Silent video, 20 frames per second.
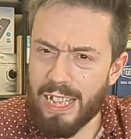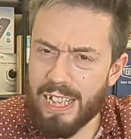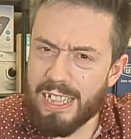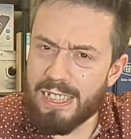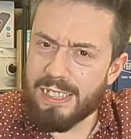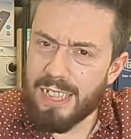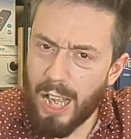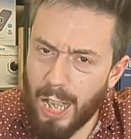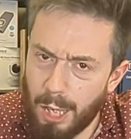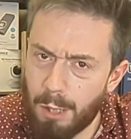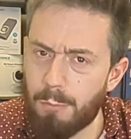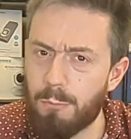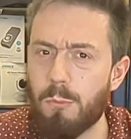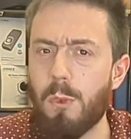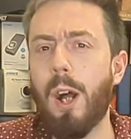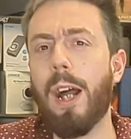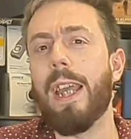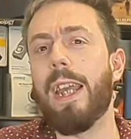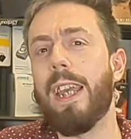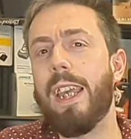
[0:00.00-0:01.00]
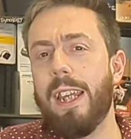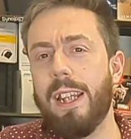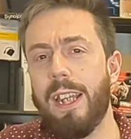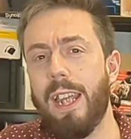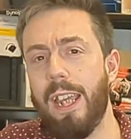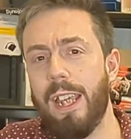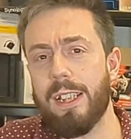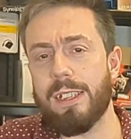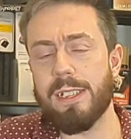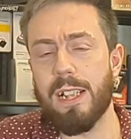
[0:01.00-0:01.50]
It's upright. It
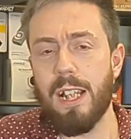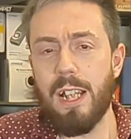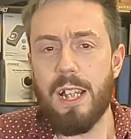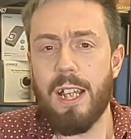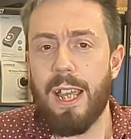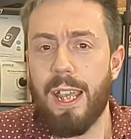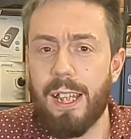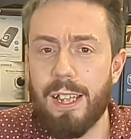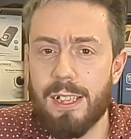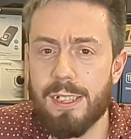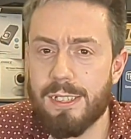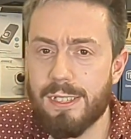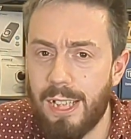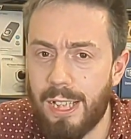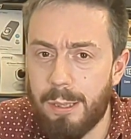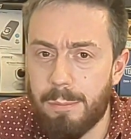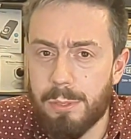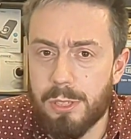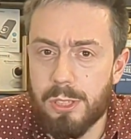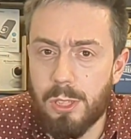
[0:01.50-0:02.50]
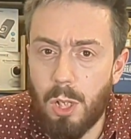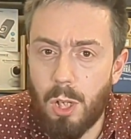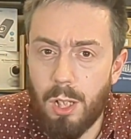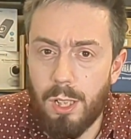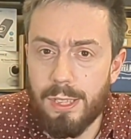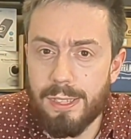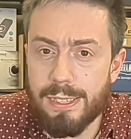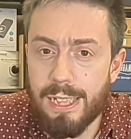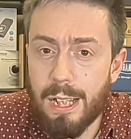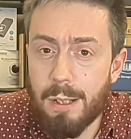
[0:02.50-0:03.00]
is in the same
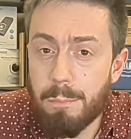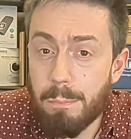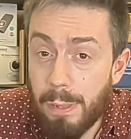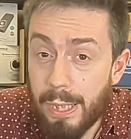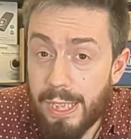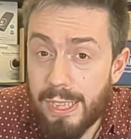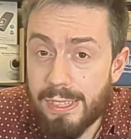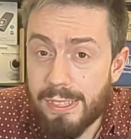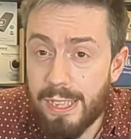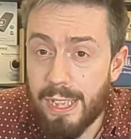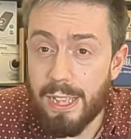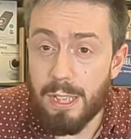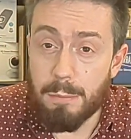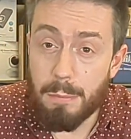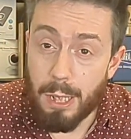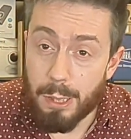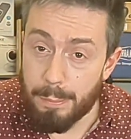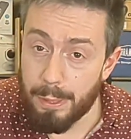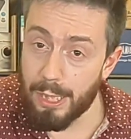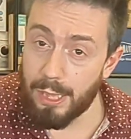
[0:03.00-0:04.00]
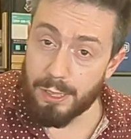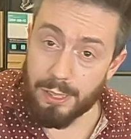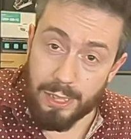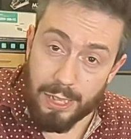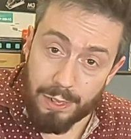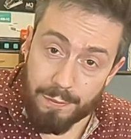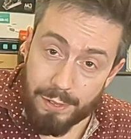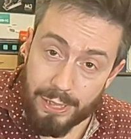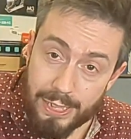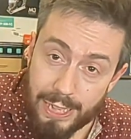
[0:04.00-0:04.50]
style as that PC that may be
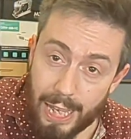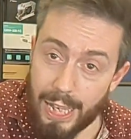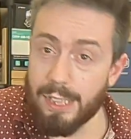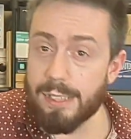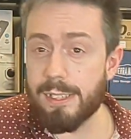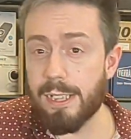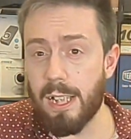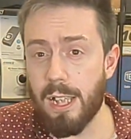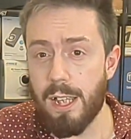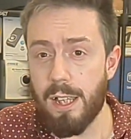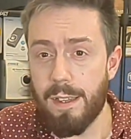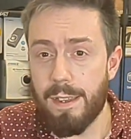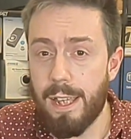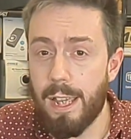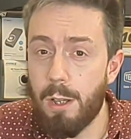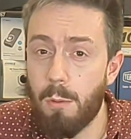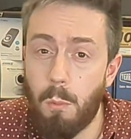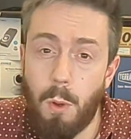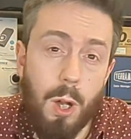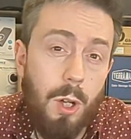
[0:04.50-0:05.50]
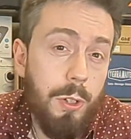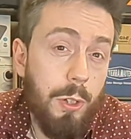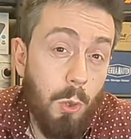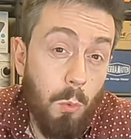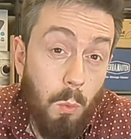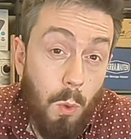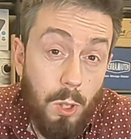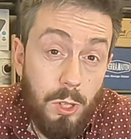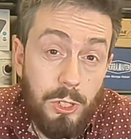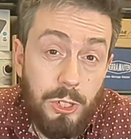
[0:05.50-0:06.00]
underneath your desk there while
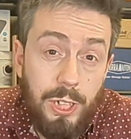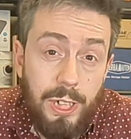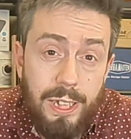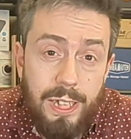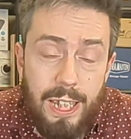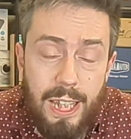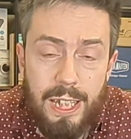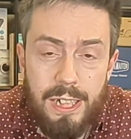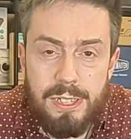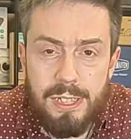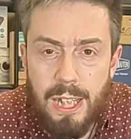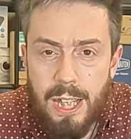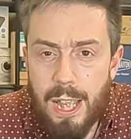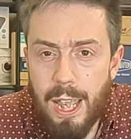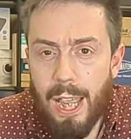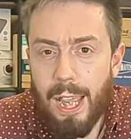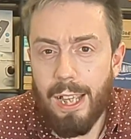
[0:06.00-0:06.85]
you're watching this.